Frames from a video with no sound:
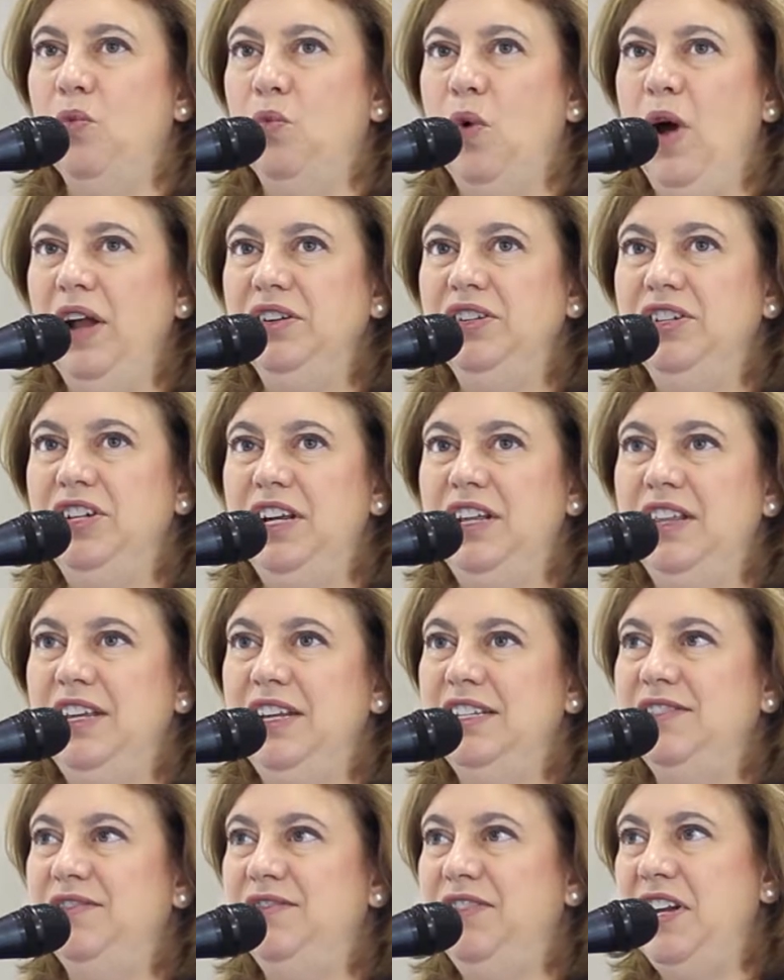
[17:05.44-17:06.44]
are watching
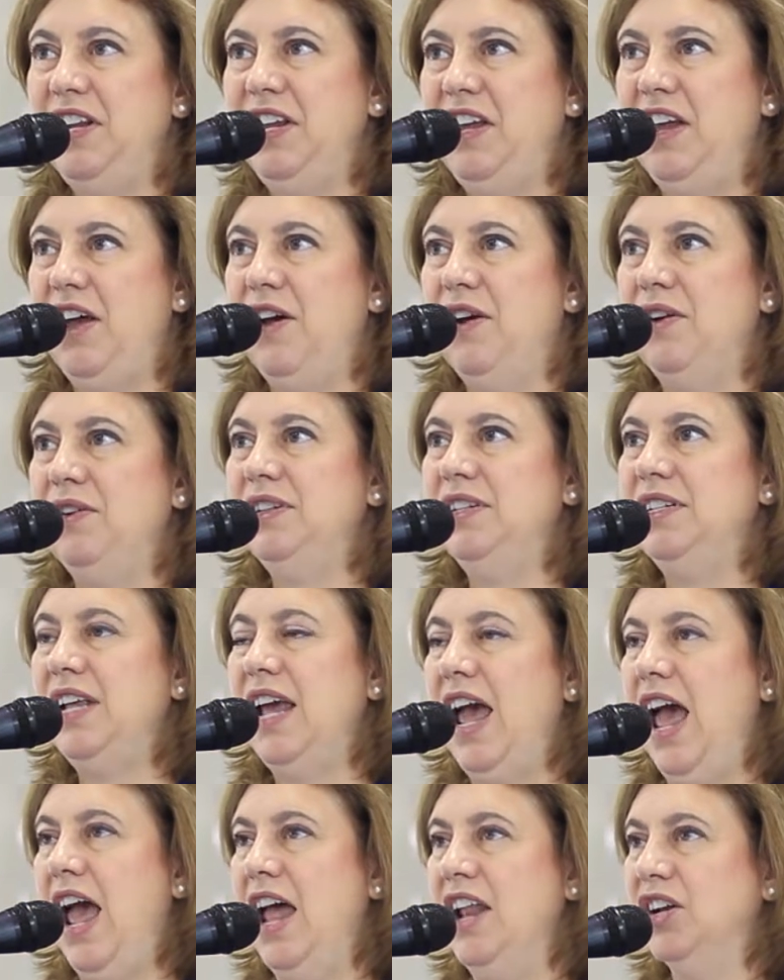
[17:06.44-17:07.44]
these
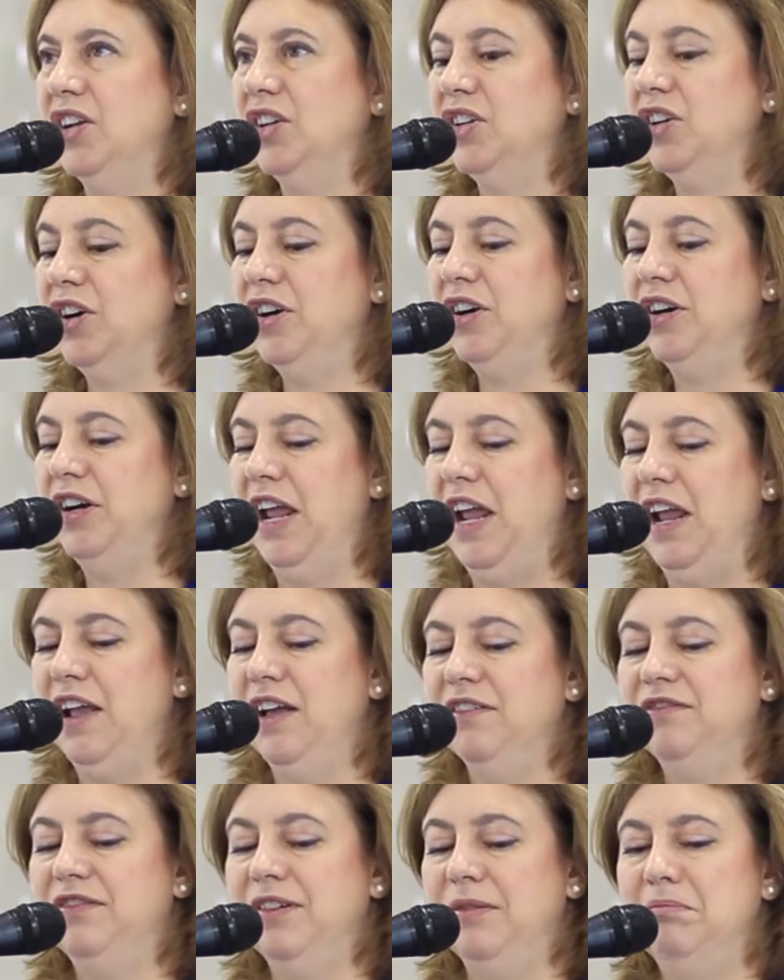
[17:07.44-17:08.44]
videos and
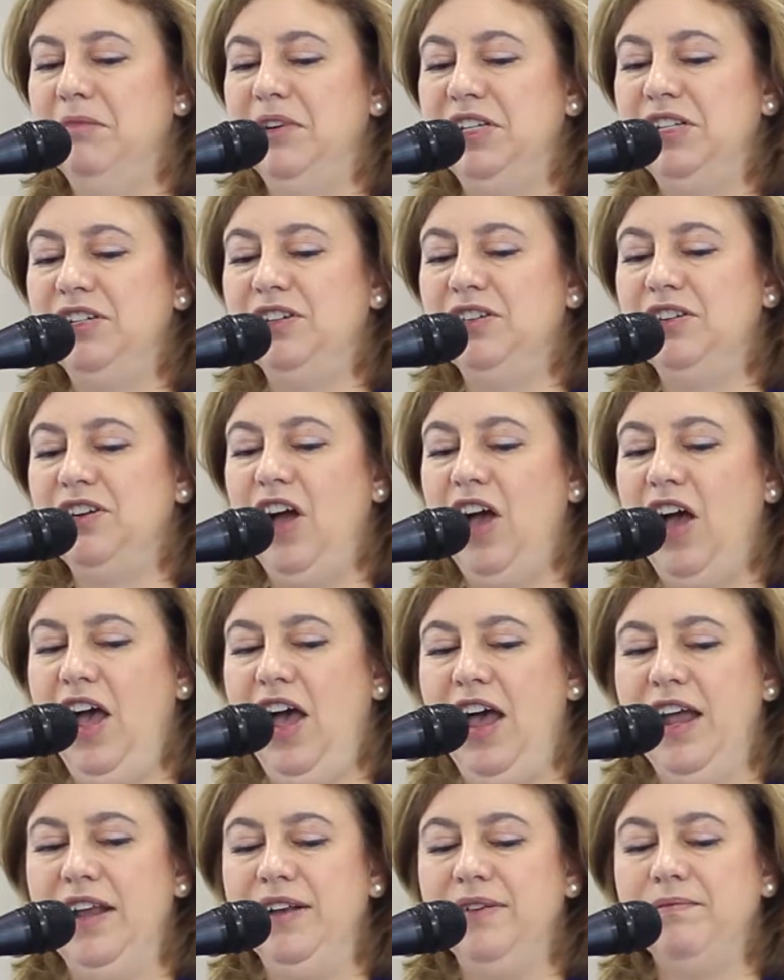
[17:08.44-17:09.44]
learning from Mr.
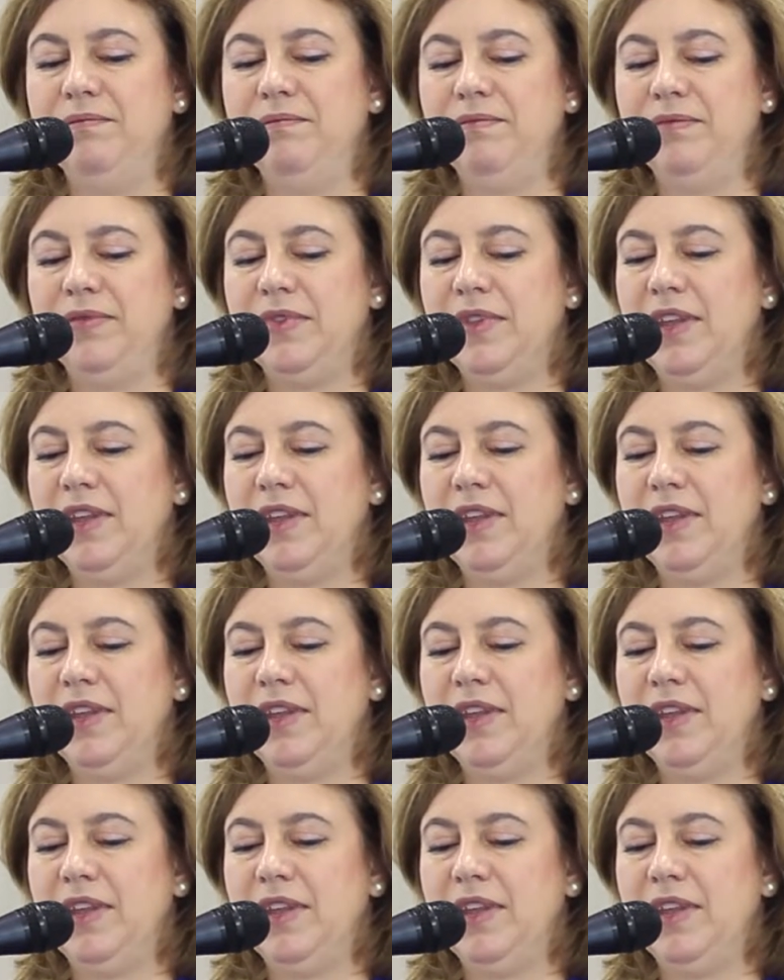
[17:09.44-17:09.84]
Khan.